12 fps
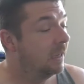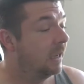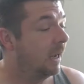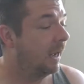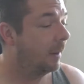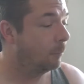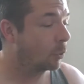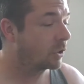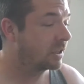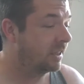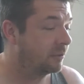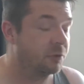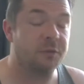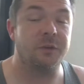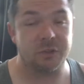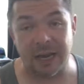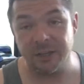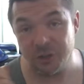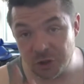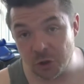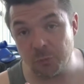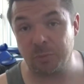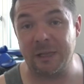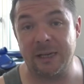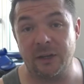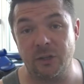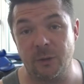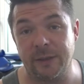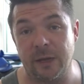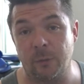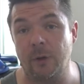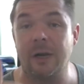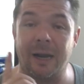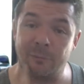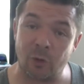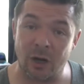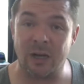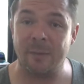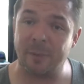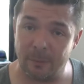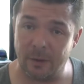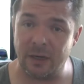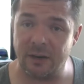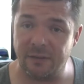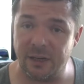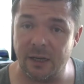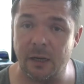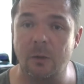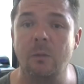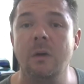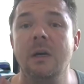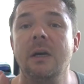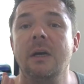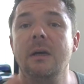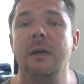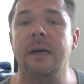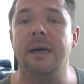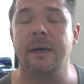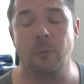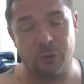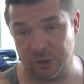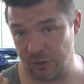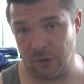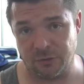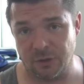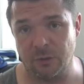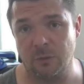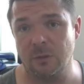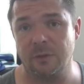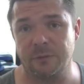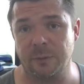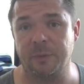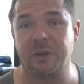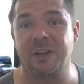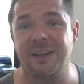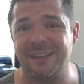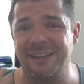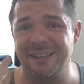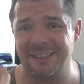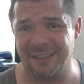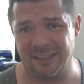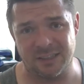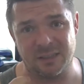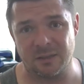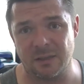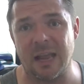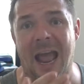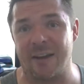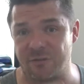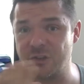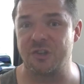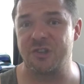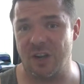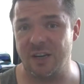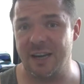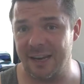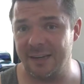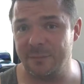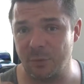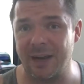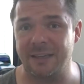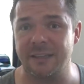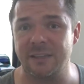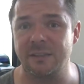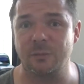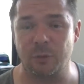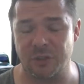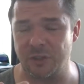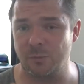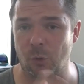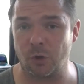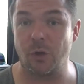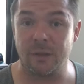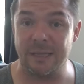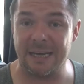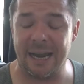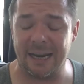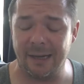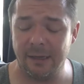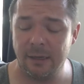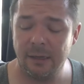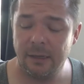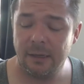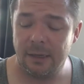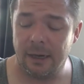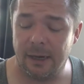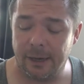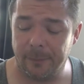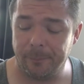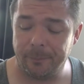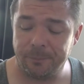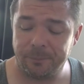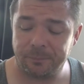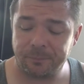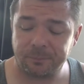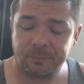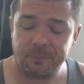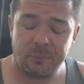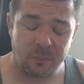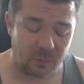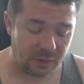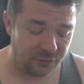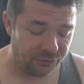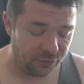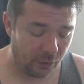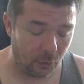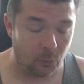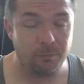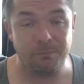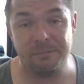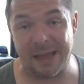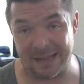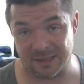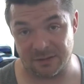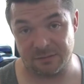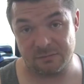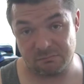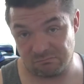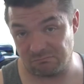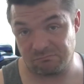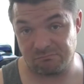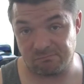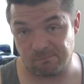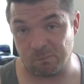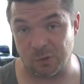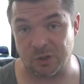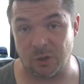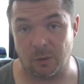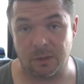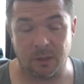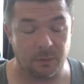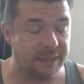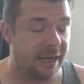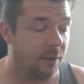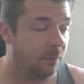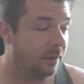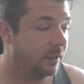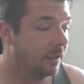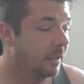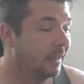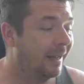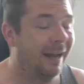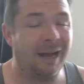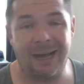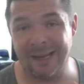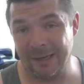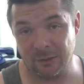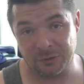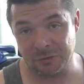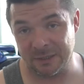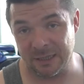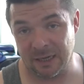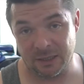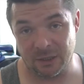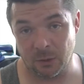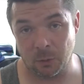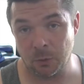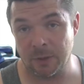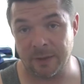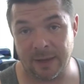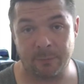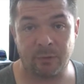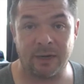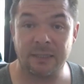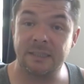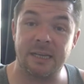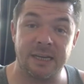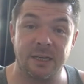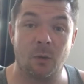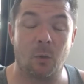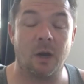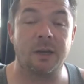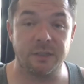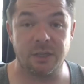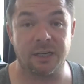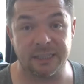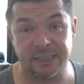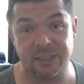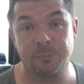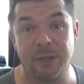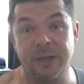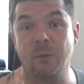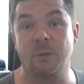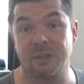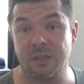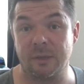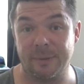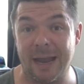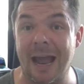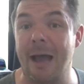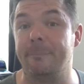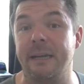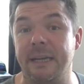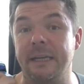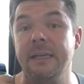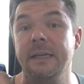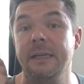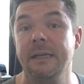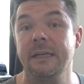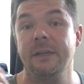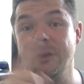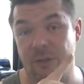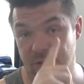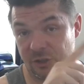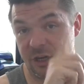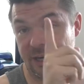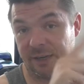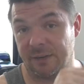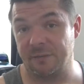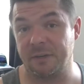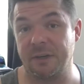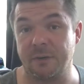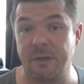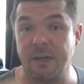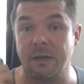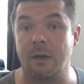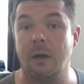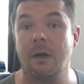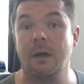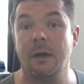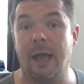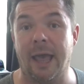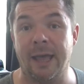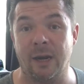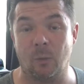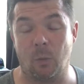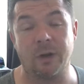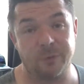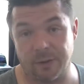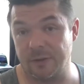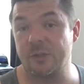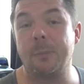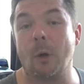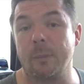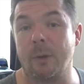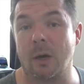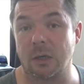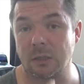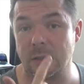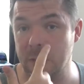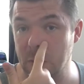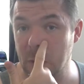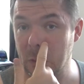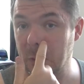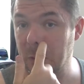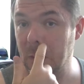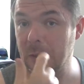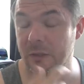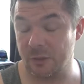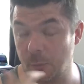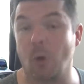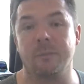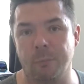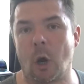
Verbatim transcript: uh, more Sleefs reviews. I do plan on doing that one. I brought it up in the Monday video, uh, which is also football content. It's after Sunday practice, which is more during the day. Um, so that's what's going on with that one. Uh, I also did not go to that practice. I did a walk and talk and explained what's going to be happening. You can check out that video here. And I walked around the sport parks, the sport